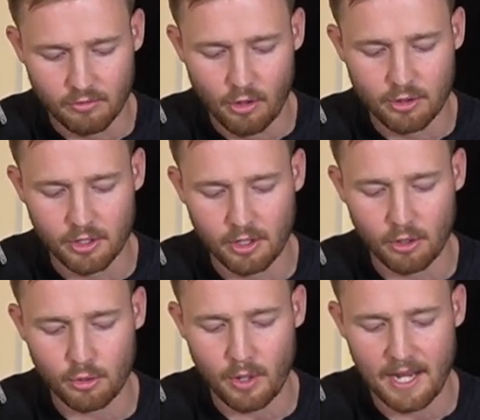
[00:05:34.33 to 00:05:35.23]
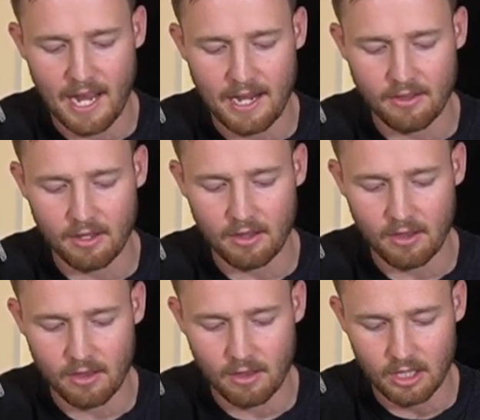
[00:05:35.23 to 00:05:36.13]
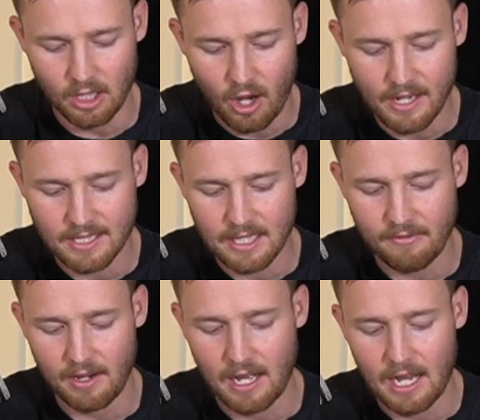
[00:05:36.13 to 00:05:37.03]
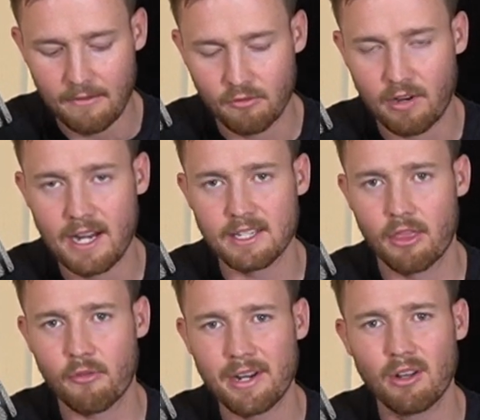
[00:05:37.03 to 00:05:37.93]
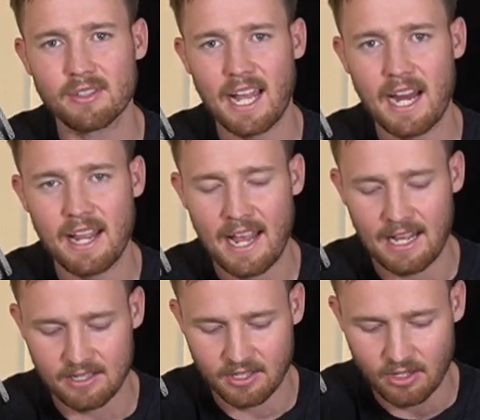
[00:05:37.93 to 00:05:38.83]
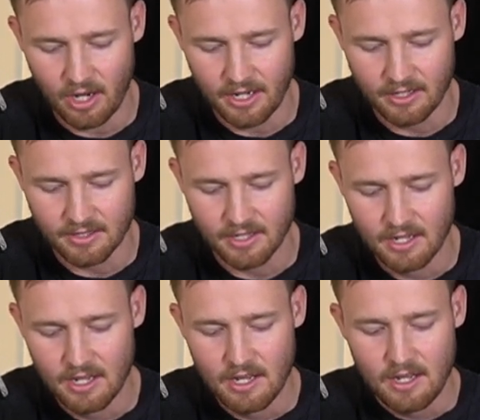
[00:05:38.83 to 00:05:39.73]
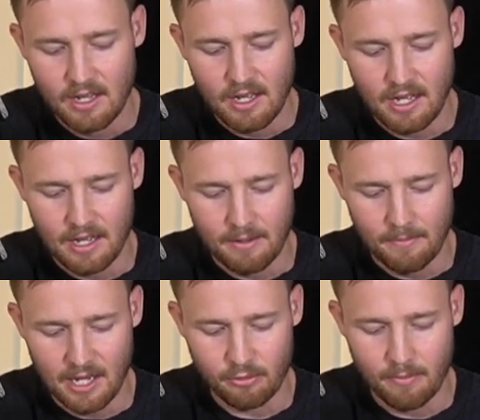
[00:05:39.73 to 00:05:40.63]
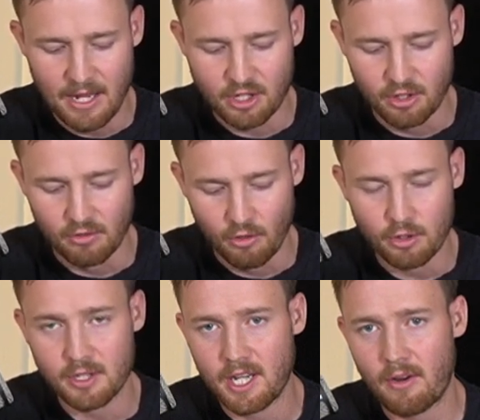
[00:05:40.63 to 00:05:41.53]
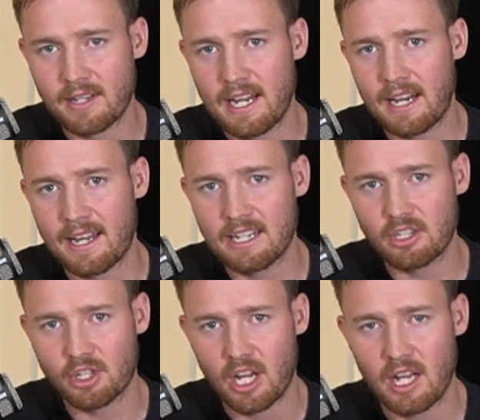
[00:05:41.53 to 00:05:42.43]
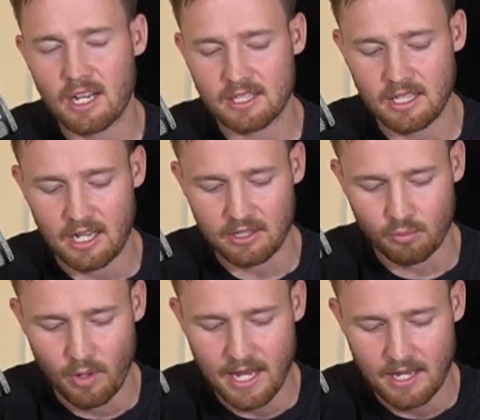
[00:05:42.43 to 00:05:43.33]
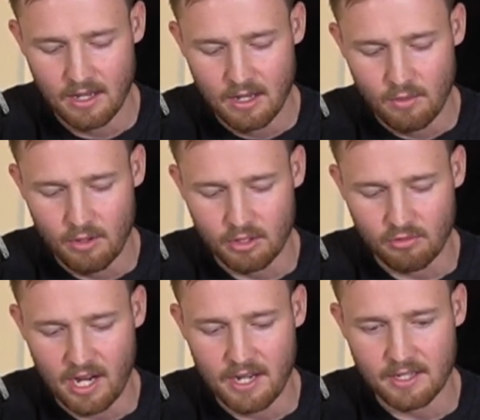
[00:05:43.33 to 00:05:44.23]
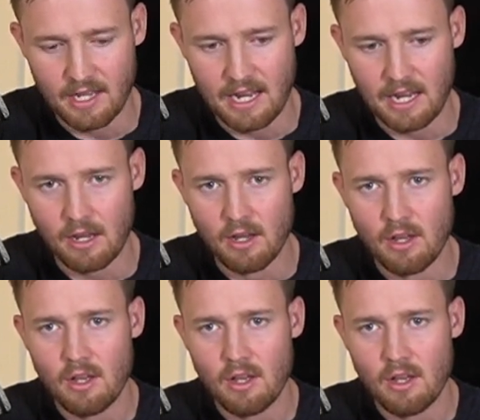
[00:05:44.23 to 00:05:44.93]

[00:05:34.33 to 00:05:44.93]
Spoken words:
Roosters $1.28. The line is 11.5. The Raiders are $3.80 outsiders. As we mentioned, the Roosters going down against the Sharks last week, whereas the Raiders, they